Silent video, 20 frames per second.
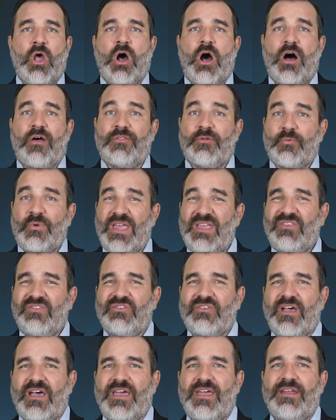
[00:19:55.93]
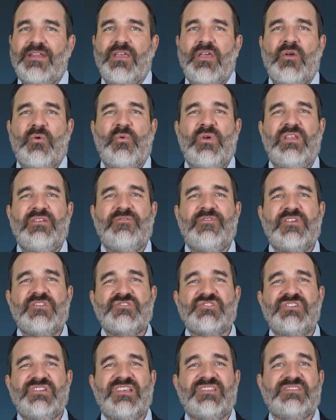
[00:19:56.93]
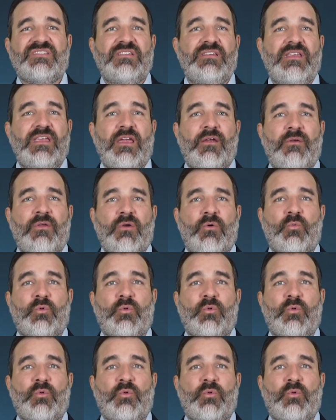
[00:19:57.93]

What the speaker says: On the rate side, we envision a scenario